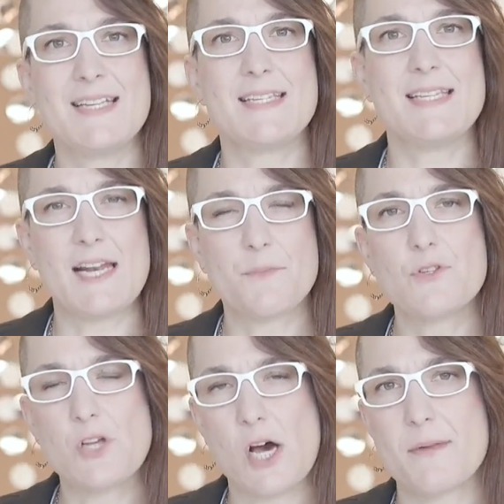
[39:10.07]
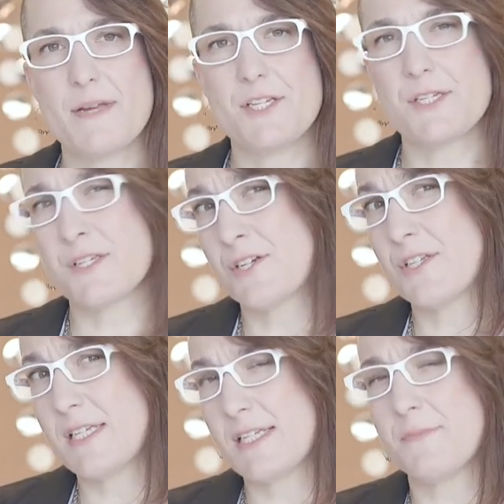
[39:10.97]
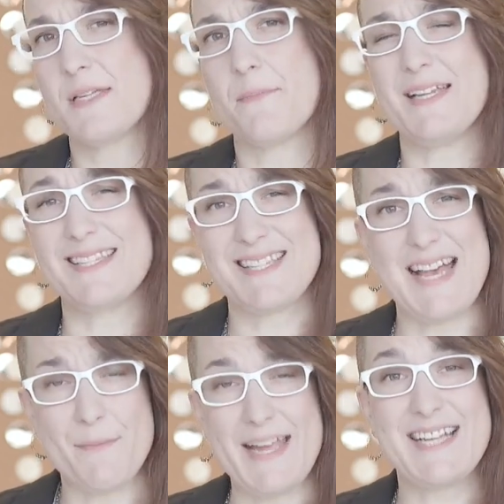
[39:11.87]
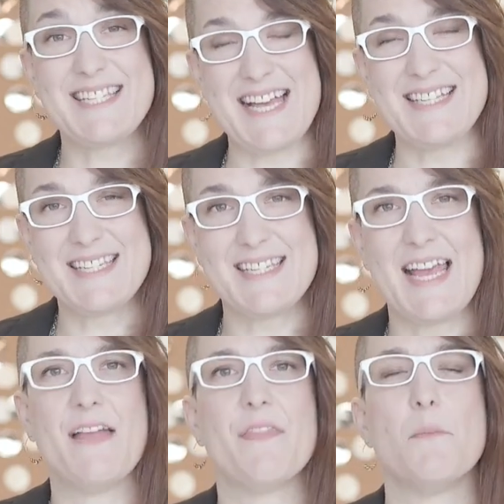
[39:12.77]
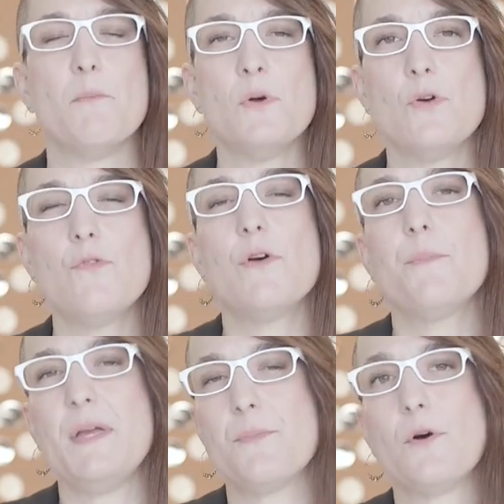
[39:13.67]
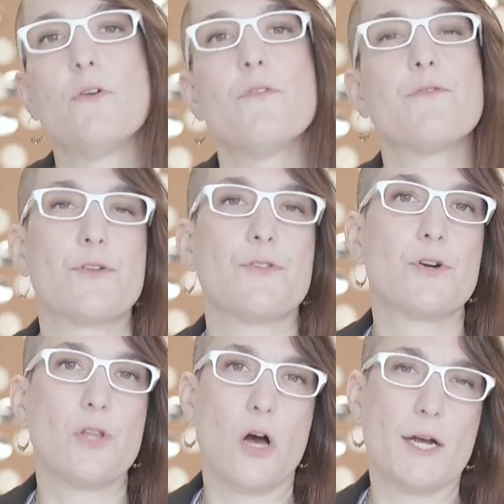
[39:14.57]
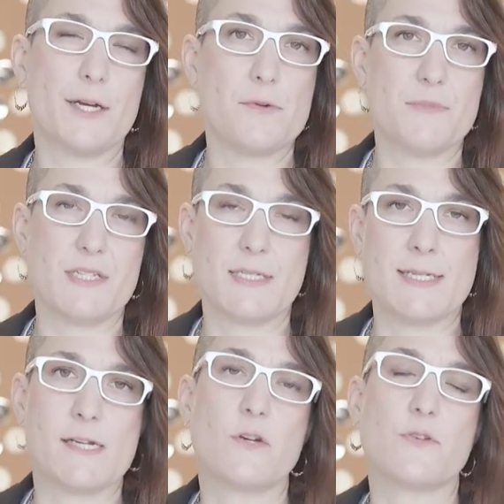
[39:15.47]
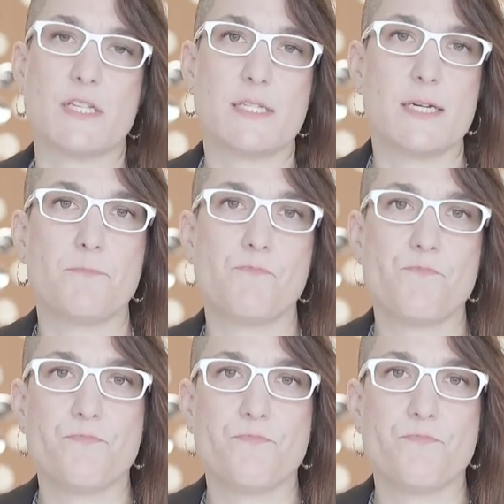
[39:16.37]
Set up those automations in your systems that make sense and that move people further along in your business ecosystem.